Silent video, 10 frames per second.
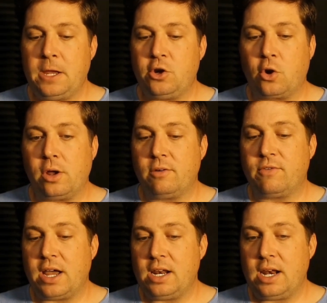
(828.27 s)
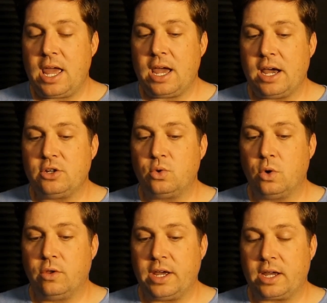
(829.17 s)
and you're going to find an AI
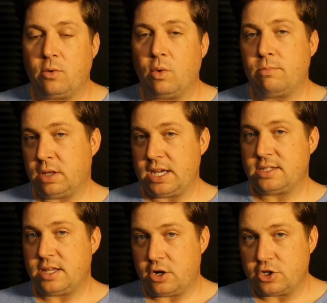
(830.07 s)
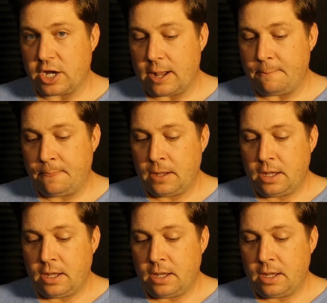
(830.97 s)
tool that can replace their job.